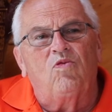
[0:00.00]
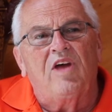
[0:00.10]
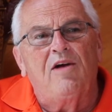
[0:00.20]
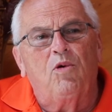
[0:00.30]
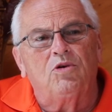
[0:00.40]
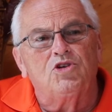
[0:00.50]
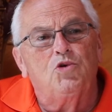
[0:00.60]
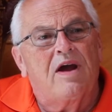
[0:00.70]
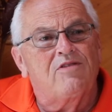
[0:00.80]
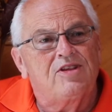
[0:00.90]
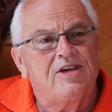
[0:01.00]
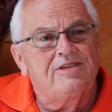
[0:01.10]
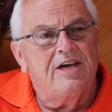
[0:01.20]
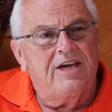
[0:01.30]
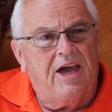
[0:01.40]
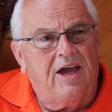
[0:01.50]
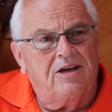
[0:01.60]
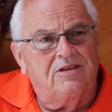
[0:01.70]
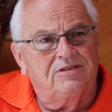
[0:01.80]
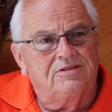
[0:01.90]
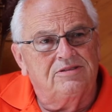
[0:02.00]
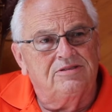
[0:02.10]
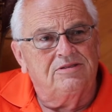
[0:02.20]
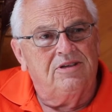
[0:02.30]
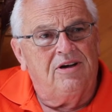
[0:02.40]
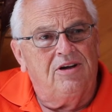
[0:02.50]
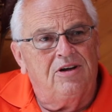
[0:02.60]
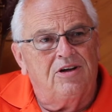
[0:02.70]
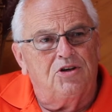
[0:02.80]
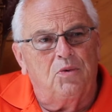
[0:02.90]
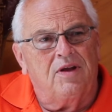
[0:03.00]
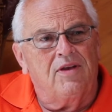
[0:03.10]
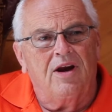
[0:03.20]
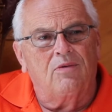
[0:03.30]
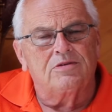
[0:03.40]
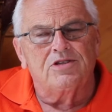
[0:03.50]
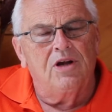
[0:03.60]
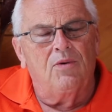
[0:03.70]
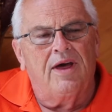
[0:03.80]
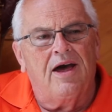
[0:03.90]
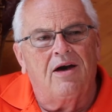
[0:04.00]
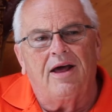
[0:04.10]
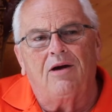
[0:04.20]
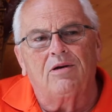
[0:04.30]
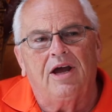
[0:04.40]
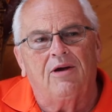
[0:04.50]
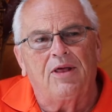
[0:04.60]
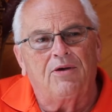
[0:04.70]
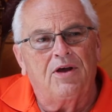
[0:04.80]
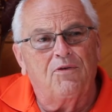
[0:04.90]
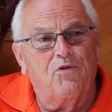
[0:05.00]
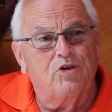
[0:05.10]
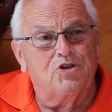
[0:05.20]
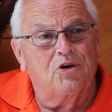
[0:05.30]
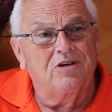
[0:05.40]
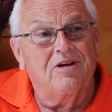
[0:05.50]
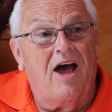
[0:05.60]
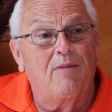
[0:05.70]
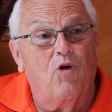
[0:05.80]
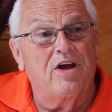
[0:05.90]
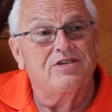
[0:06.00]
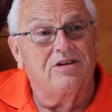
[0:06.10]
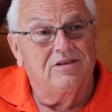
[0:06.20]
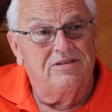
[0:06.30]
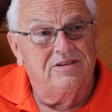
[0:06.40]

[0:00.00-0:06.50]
They will do everything they can to win. They don't slow down. I don't care that foot's hurting. I'm racing.